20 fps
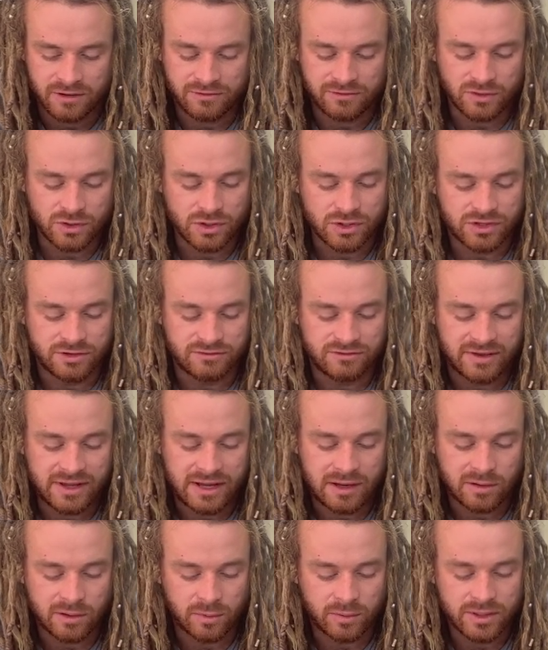For you
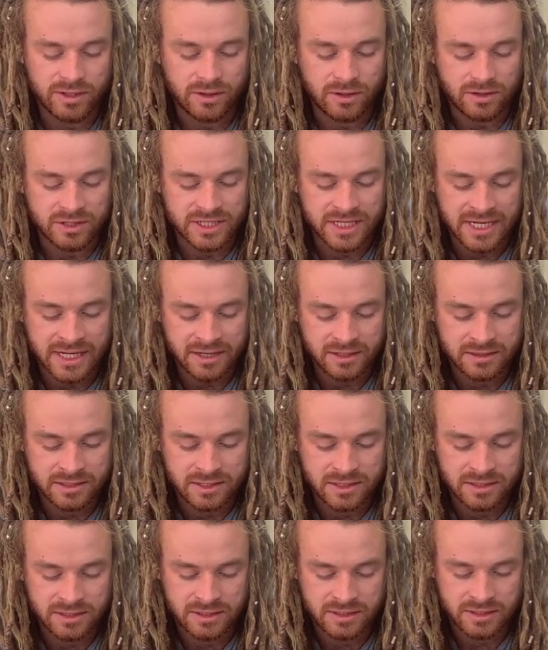devour widows'
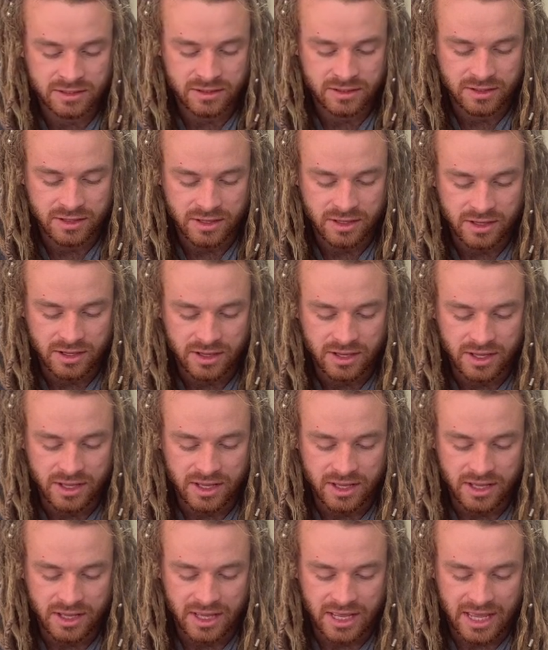houses,
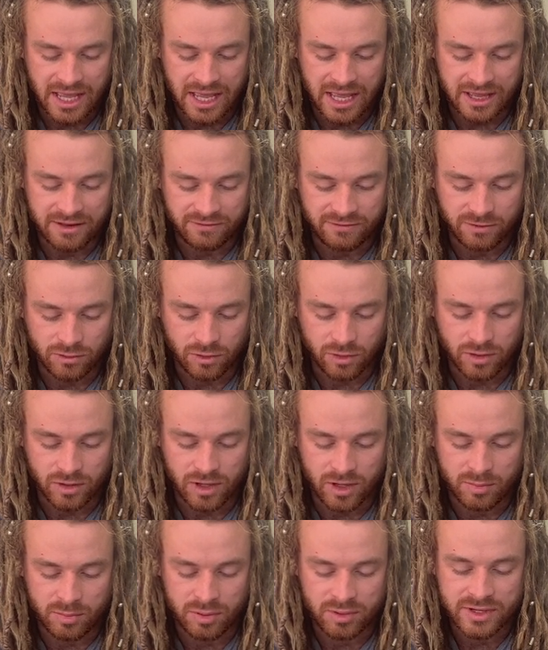and for
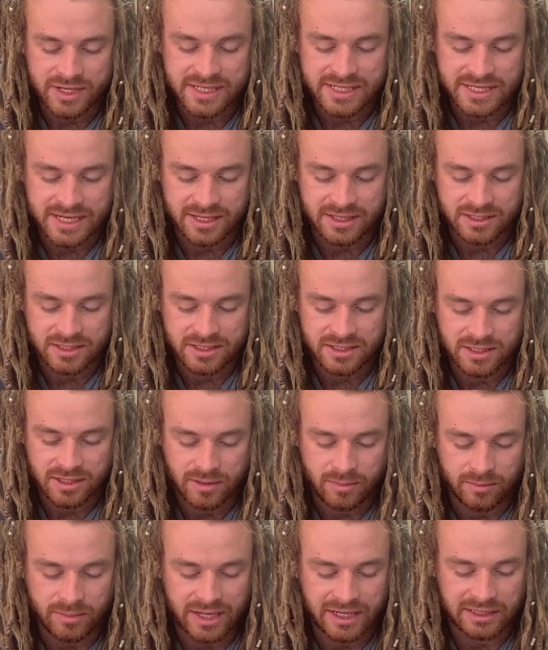a pretense
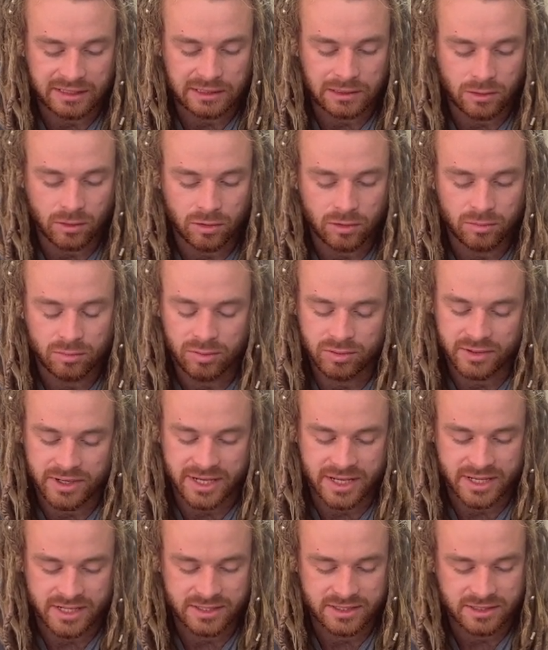make long
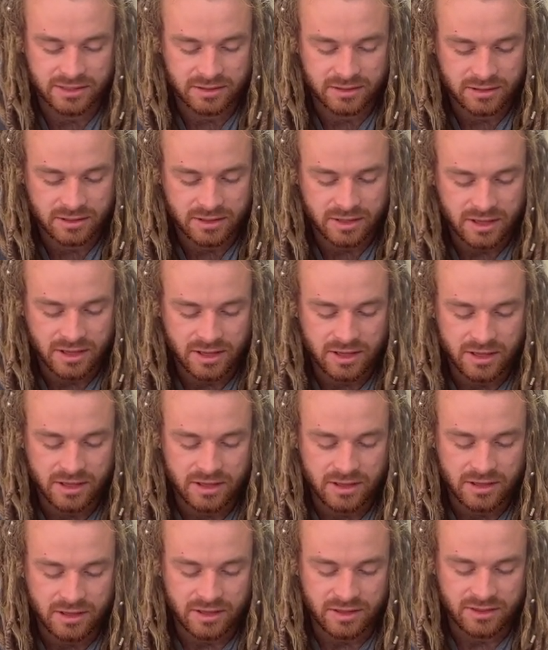prayers.
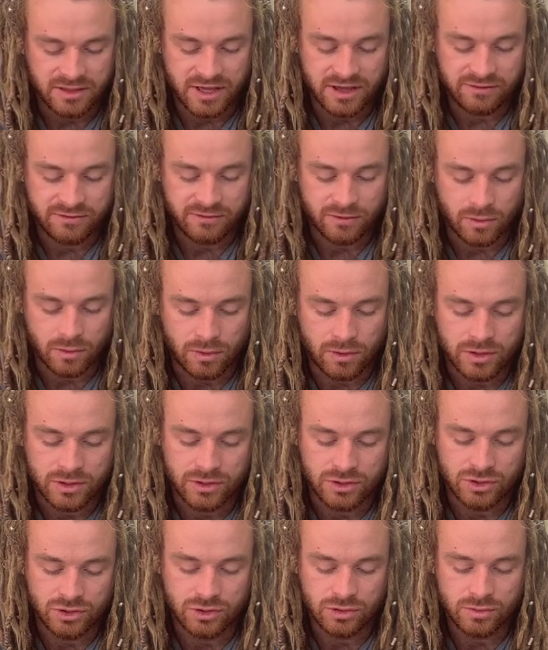Therefore
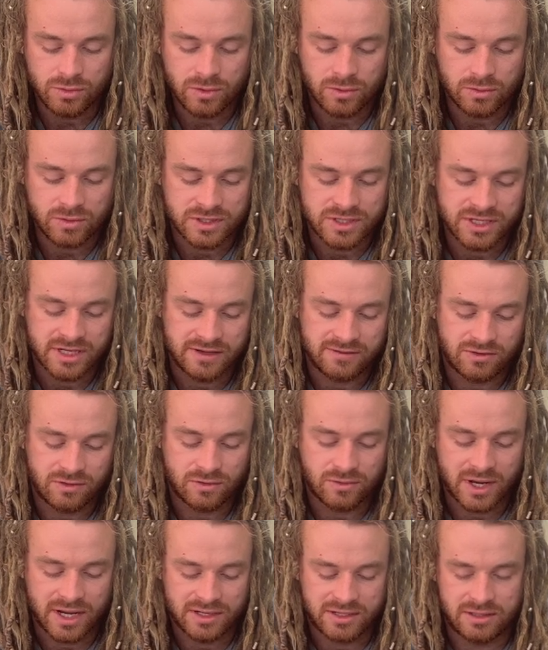you will receive
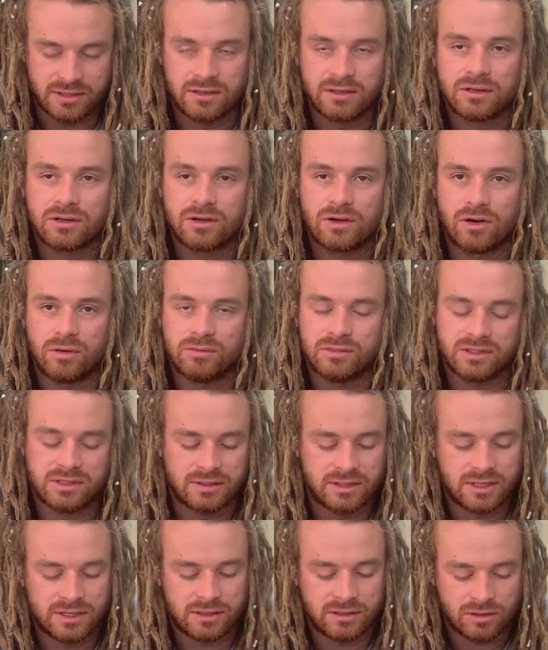greater
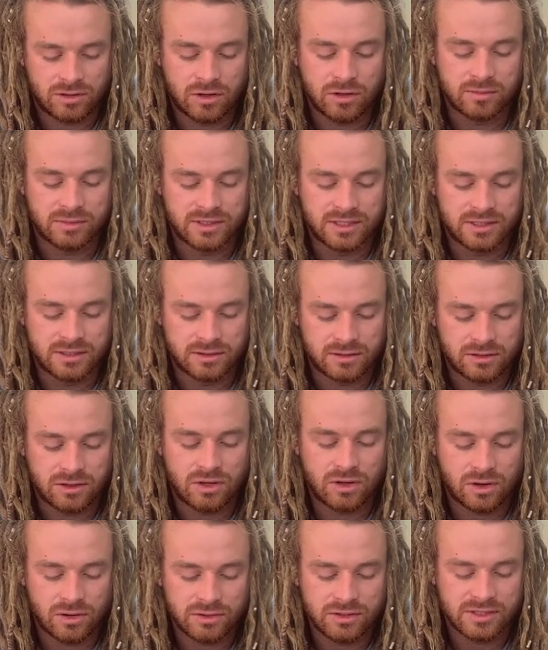
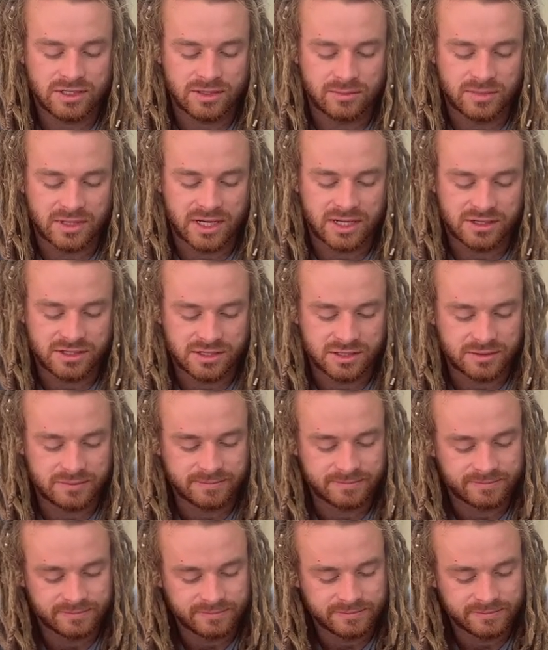condemnation.